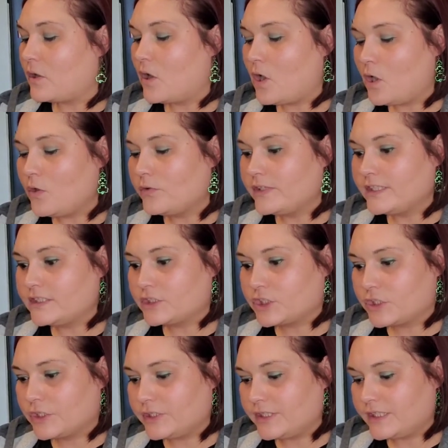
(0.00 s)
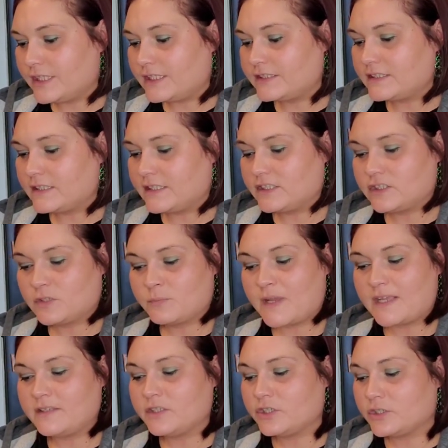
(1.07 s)
haul these cookies, and it's
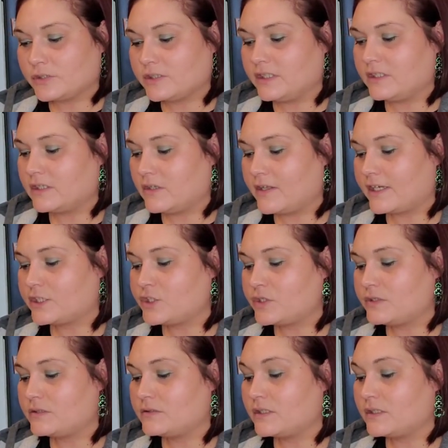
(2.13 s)
by the Cookie Collection,